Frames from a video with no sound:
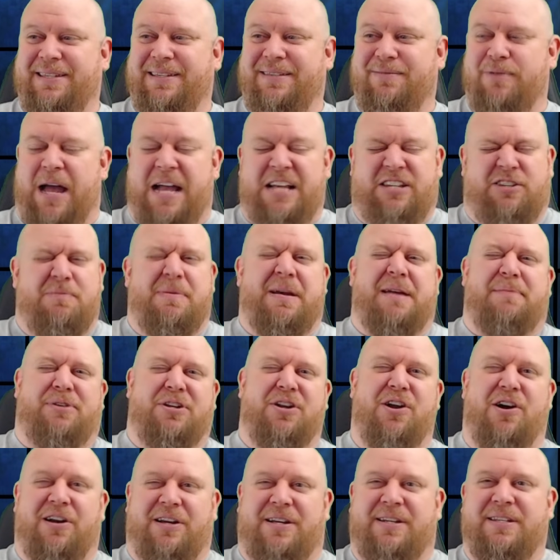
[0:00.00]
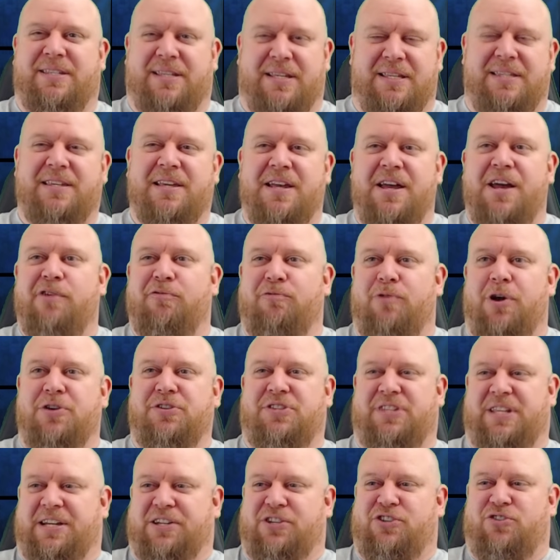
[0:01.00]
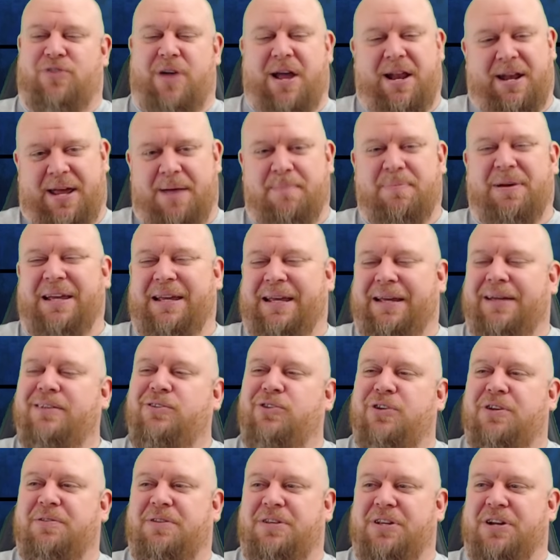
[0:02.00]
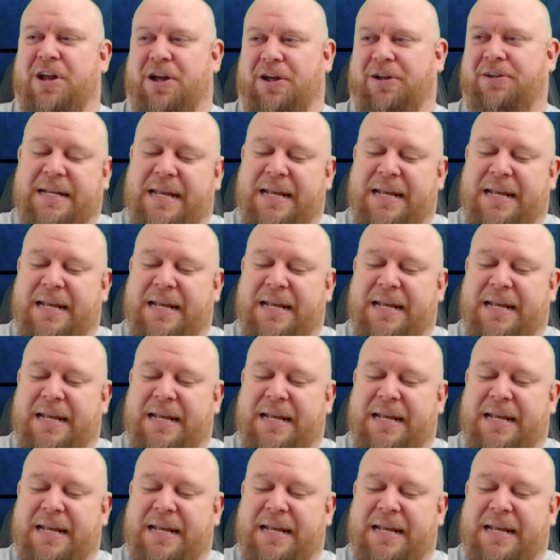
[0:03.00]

Well, actually, maybe not, because it's roasting Australia. But you, you, you know.